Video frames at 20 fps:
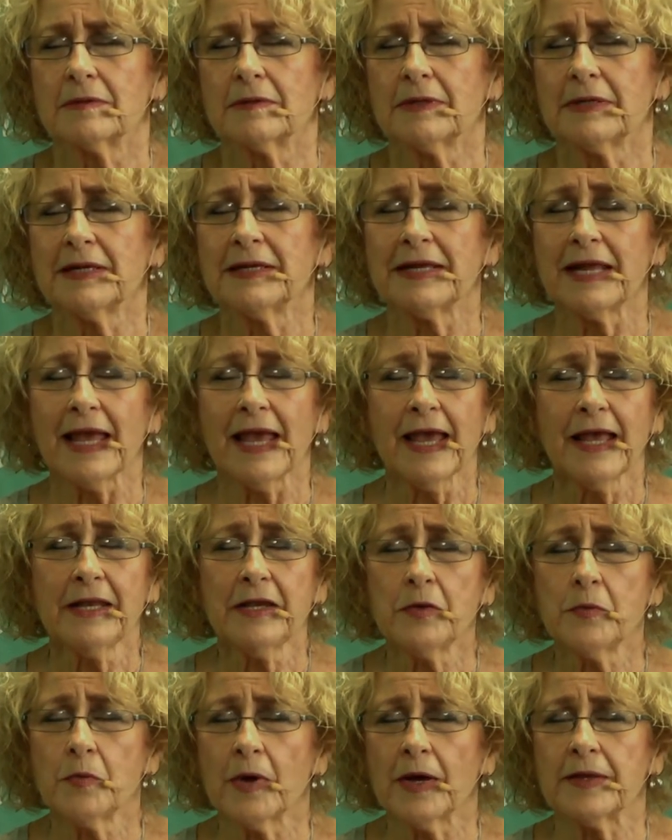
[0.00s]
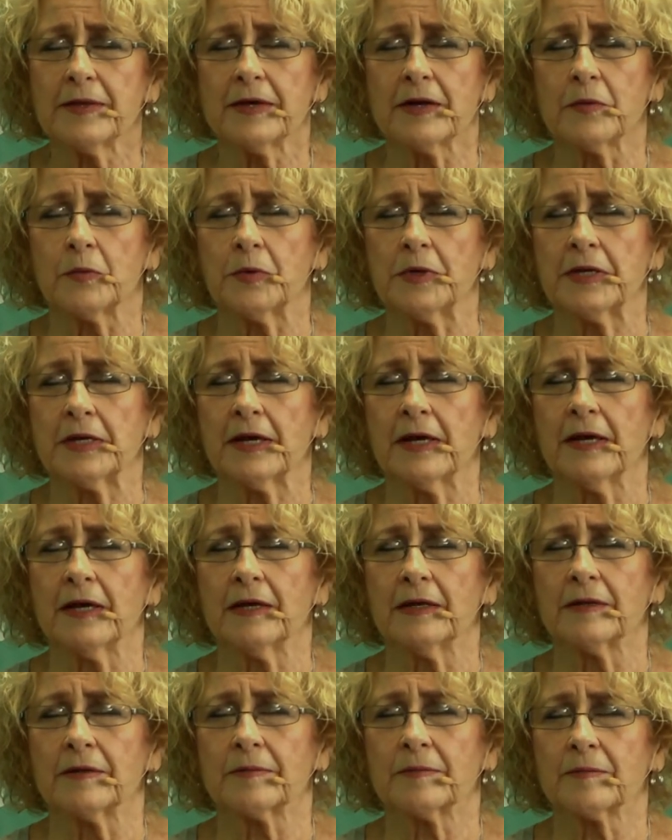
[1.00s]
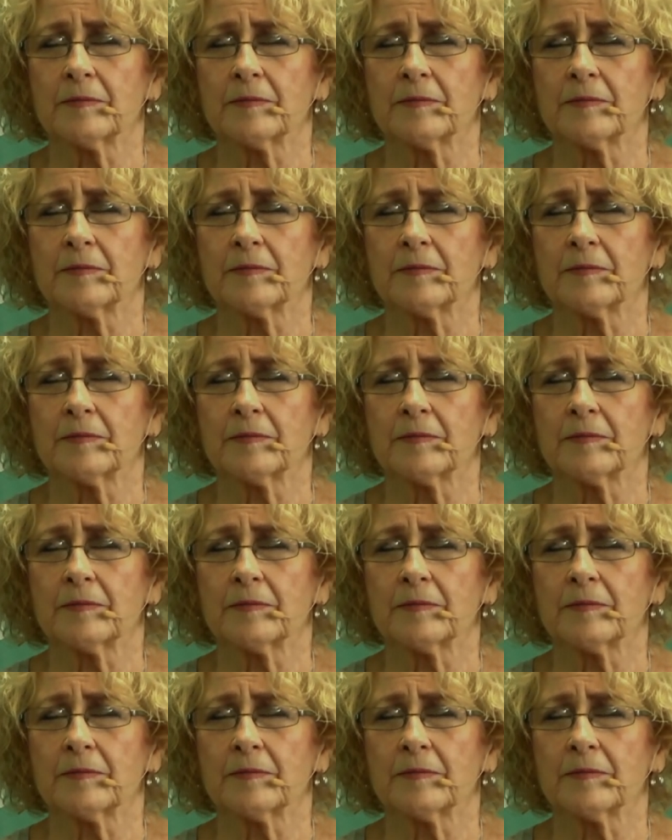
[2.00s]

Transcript: in any way that we can.